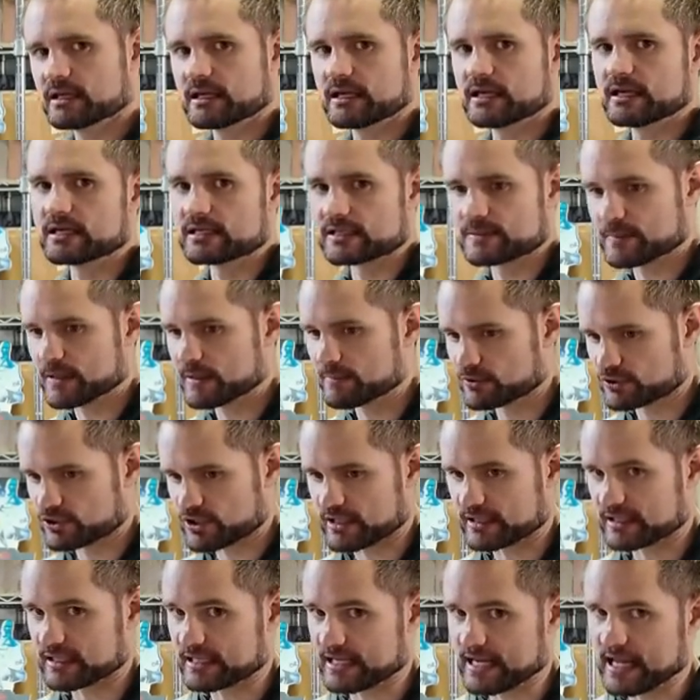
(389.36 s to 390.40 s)
is people
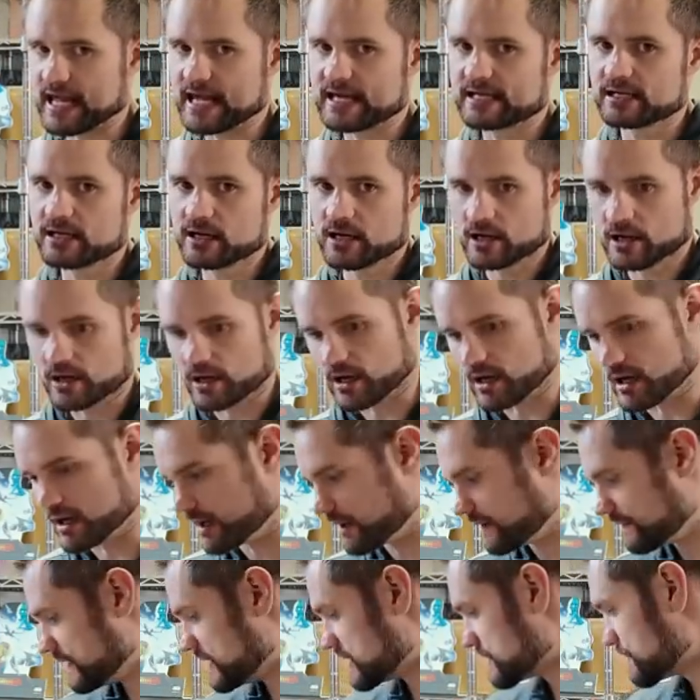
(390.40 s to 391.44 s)
trying to get ahead of the